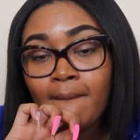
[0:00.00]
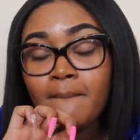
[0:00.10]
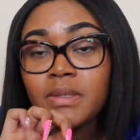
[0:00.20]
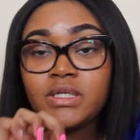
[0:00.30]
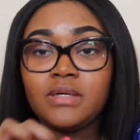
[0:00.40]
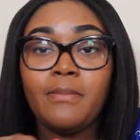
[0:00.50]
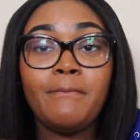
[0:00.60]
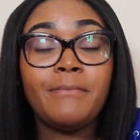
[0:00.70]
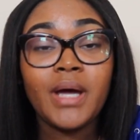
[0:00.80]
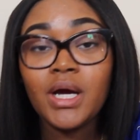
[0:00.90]
She
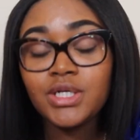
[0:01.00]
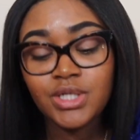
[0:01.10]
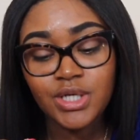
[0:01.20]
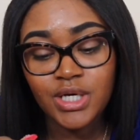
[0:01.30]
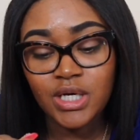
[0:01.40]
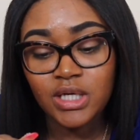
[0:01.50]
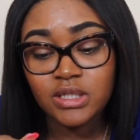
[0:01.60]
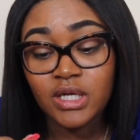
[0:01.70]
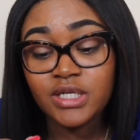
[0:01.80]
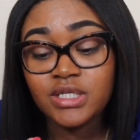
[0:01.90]
bears your kid,
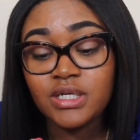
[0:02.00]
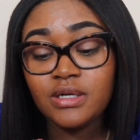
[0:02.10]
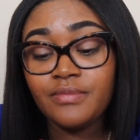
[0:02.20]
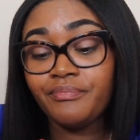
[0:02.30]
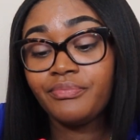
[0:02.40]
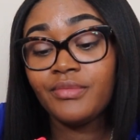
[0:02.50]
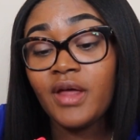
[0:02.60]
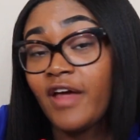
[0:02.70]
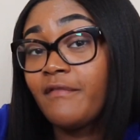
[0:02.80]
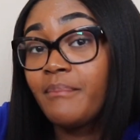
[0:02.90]
like she
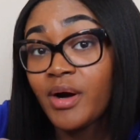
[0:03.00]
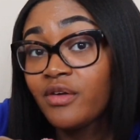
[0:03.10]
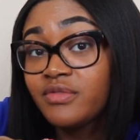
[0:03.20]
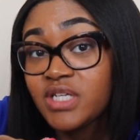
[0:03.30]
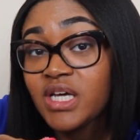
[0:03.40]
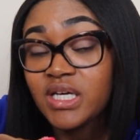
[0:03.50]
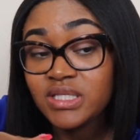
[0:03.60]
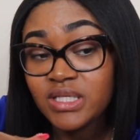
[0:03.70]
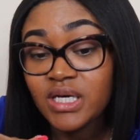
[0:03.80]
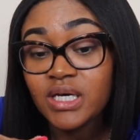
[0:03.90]
gave birth to his
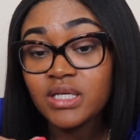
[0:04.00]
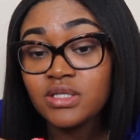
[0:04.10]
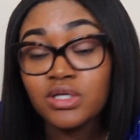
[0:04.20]
kids.